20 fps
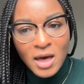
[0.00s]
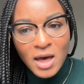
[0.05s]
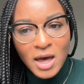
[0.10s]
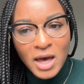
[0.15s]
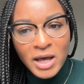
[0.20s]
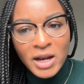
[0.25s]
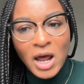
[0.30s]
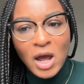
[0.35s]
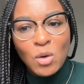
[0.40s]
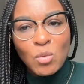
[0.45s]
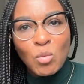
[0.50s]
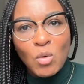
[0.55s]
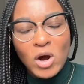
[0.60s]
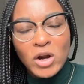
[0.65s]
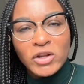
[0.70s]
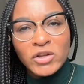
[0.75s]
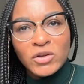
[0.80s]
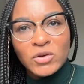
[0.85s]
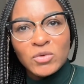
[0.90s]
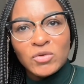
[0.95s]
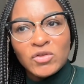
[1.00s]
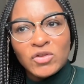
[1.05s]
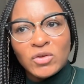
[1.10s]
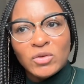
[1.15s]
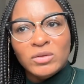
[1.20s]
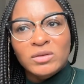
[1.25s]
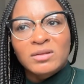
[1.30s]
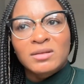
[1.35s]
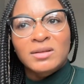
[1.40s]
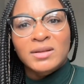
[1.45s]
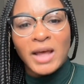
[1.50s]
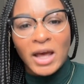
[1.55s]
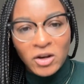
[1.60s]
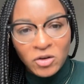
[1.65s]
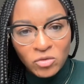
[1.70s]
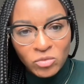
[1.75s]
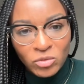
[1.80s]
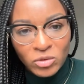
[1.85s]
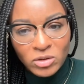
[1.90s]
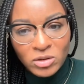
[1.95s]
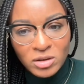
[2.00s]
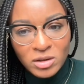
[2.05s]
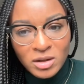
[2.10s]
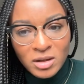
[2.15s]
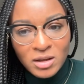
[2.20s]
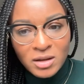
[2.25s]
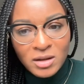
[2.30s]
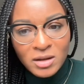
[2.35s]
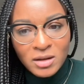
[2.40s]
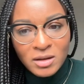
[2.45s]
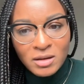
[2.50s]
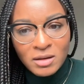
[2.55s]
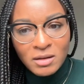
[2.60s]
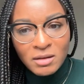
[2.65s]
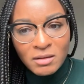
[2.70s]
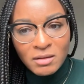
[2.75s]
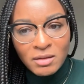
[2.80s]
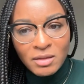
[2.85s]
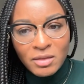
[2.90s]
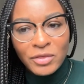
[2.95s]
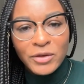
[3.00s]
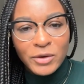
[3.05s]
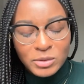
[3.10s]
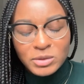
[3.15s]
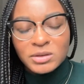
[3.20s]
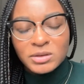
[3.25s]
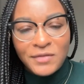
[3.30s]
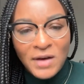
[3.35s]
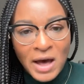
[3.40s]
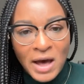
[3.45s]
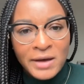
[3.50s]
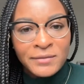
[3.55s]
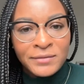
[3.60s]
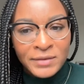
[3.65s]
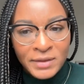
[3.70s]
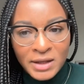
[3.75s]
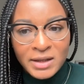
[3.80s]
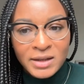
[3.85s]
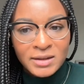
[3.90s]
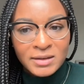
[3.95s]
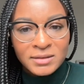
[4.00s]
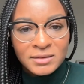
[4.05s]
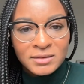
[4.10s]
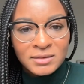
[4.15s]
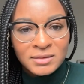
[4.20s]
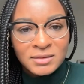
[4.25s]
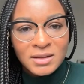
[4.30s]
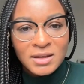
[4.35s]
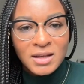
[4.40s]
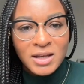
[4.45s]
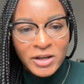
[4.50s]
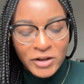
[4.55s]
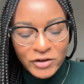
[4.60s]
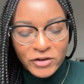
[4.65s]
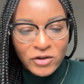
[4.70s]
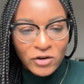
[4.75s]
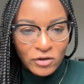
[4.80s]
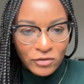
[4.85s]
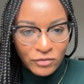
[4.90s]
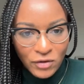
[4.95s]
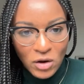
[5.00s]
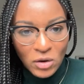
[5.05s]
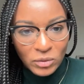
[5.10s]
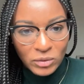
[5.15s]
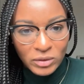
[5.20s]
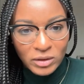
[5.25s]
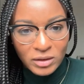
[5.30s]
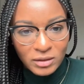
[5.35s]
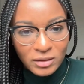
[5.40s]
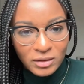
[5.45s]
and I want you to schedule those five things in your phone.